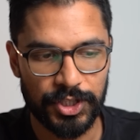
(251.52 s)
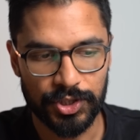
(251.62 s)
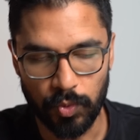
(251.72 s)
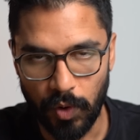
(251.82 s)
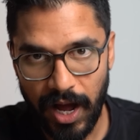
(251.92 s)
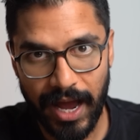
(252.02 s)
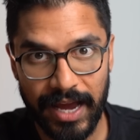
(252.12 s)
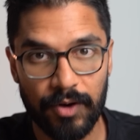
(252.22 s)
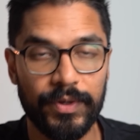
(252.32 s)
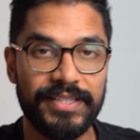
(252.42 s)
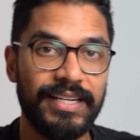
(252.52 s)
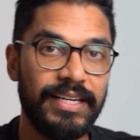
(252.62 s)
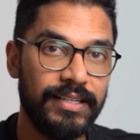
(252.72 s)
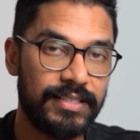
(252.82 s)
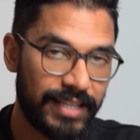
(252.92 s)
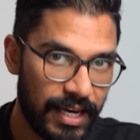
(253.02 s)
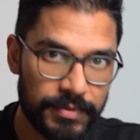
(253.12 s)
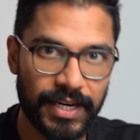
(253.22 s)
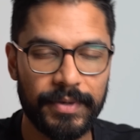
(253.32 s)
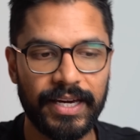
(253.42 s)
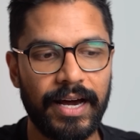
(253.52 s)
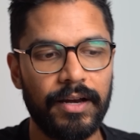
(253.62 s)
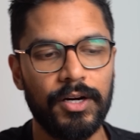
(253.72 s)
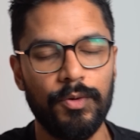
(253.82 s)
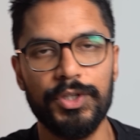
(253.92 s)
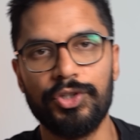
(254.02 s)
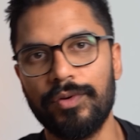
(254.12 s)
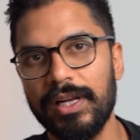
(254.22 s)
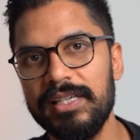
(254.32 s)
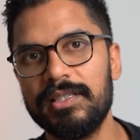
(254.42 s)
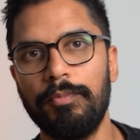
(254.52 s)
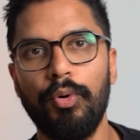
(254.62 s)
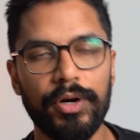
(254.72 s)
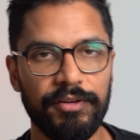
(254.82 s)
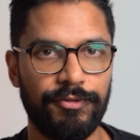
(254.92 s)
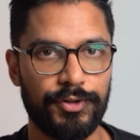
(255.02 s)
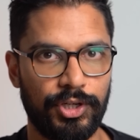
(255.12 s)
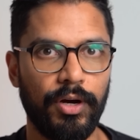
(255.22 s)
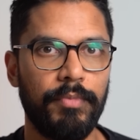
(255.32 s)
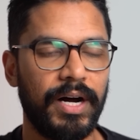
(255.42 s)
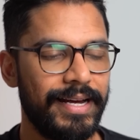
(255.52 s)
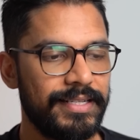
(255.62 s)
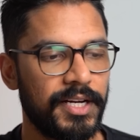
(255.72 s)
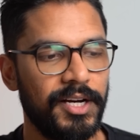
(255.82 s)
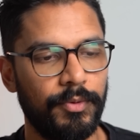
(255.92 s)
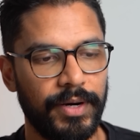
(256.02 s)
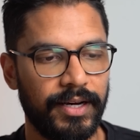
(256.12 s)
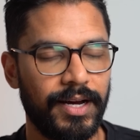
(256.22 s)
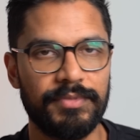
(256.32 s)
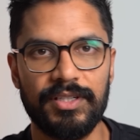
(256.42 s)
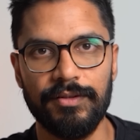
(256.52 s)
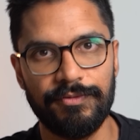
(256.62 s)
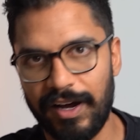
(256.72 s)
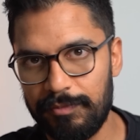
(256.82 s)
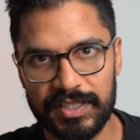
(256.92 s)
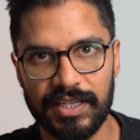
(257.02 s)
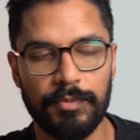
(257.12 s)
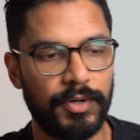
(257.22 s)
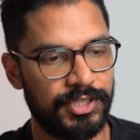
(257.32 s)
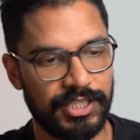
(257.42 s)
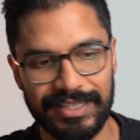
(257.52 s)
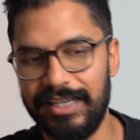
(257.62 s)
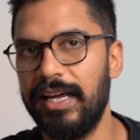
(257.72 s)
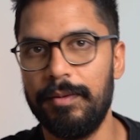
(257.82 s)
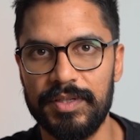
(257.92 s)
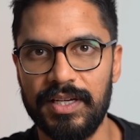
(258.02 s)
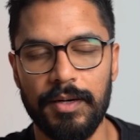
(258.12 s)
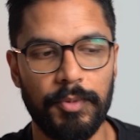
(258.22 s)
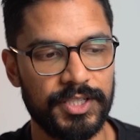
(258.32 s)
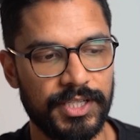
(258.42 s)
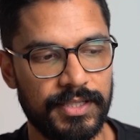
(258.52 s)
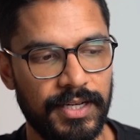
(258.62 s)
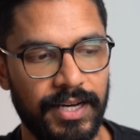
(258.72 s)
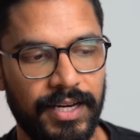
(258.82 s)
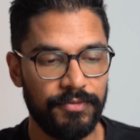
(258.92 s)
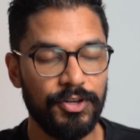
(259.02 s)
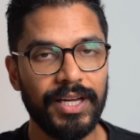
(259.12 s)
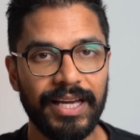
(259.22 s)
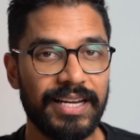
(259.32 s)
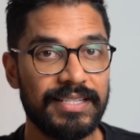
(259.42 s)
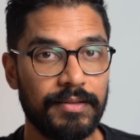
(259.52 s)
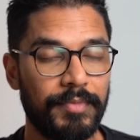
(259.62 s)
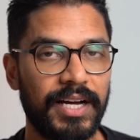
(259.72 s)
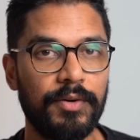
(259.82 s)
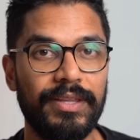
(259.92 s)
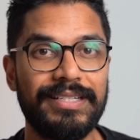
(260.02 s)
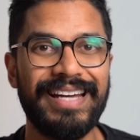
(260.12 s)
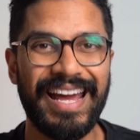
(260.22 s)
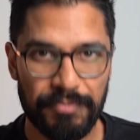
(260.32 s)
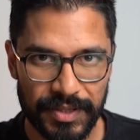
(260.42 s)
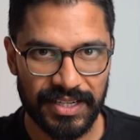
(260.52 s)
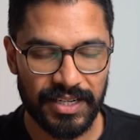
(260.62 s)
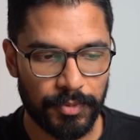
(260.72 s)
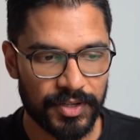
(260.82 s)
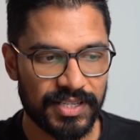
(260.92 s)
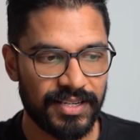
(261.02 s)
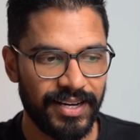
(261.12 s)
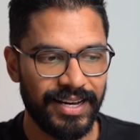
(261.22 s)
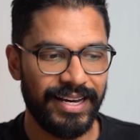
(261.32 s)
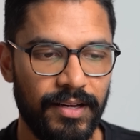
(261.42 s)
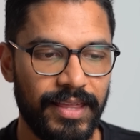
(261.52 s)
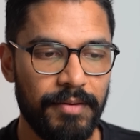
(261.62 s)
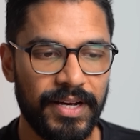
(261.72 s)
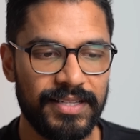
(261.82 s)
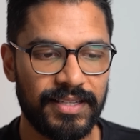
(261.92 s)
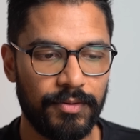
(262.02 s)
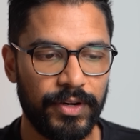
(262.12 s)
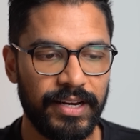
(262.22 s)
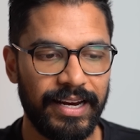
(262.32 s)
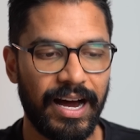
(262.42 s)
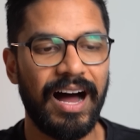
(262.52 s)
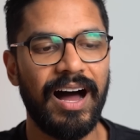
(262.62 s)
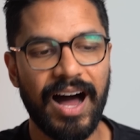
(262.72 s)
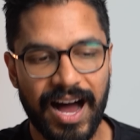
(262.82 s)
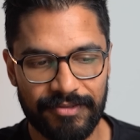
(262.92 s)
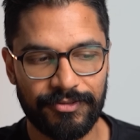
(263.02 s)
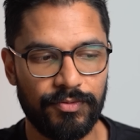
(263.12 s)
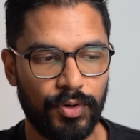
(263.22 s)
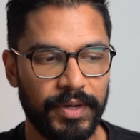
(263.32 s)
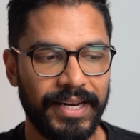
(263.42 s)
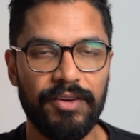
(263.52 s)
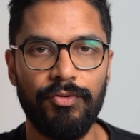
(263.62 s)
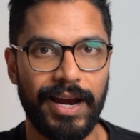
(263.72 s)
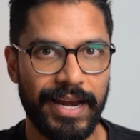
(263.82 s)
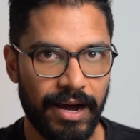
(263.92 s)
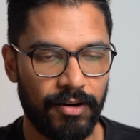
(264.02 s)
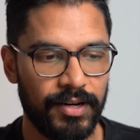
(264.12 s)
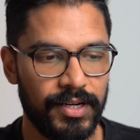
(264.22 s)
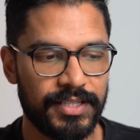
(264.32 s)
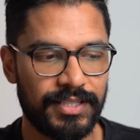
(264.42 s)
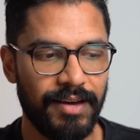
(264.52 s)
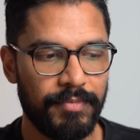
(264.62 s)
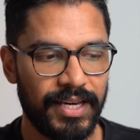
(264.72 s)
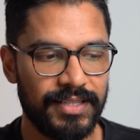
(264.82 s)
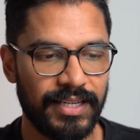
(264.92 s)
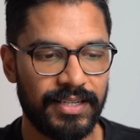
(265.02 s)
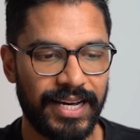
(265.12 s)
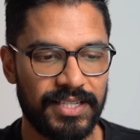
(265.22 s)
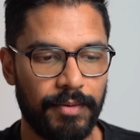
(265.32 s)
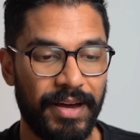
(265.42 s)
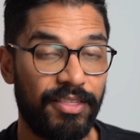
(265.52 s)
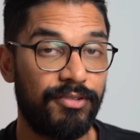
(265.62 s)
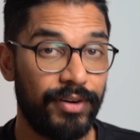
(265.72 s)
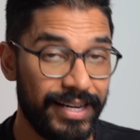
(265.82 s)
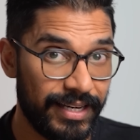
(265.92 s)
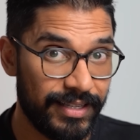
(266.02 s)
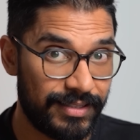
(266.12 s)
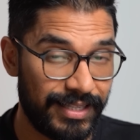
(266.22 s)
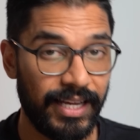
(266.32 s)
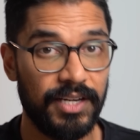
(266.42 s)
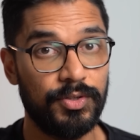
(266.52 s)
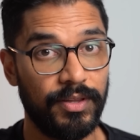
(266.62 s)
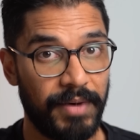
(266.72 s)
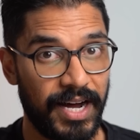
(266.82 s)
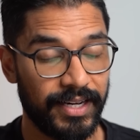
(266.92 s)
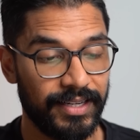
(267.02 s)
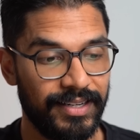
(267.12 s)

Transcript: is why we see schemes coming out which are really supporting first home buyers when it comes to 5% deposits and 10% deposits. If you can get into the market with a 10% deposit, it then means that we need half of what we need right now. So that means it takes about 3 years to get into the market.